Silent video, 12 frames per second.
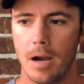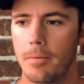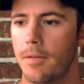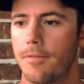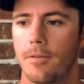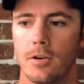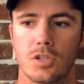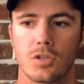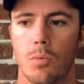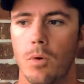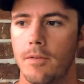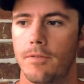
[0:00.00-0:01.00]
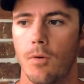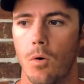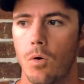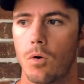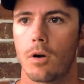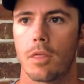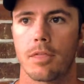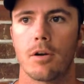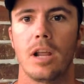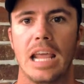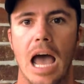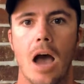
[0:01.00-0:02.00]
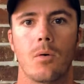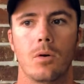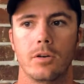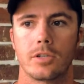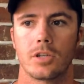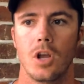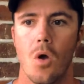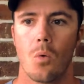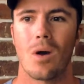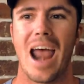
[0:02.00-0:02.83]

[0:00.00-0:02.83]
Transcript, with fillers: probably the first 24 to 30 hours,